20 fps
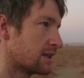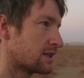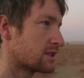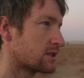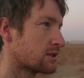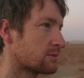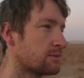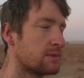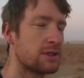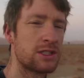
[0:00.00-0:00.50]

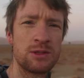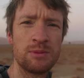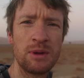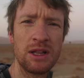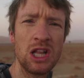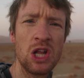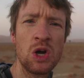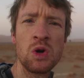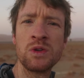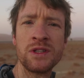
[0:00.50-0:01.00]
Some
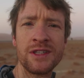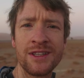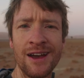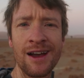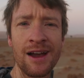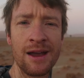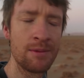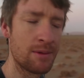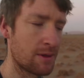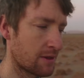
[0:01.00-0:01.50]
alone
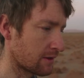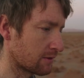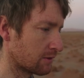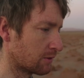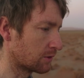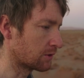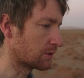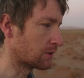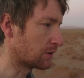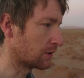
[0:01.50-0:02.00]
time, I think
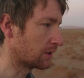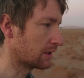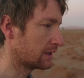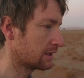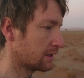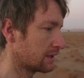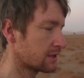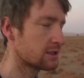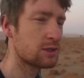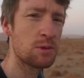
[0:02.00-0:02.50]
we'll call
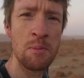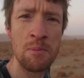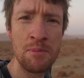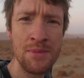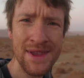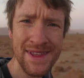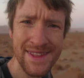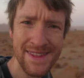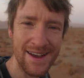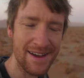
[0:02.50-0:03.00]
it. Some
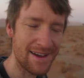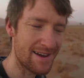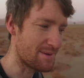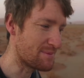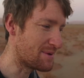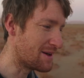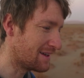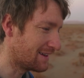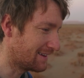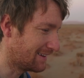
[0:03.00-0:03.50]
me
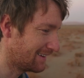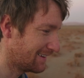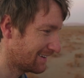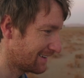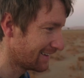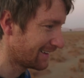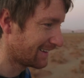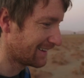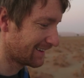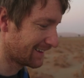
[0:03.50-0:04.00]
time.
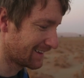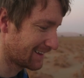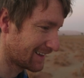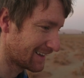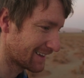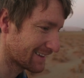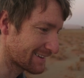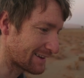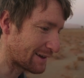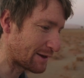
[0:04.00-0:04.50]

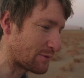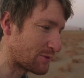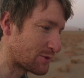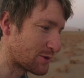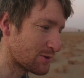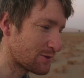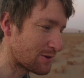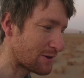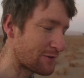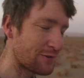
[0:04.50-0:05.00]
Time
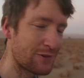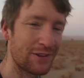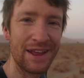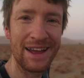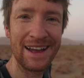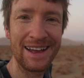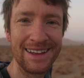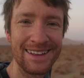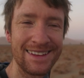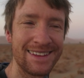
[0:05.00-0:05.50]
to
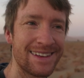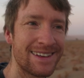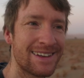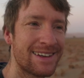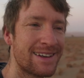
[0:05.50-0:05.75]
reflect.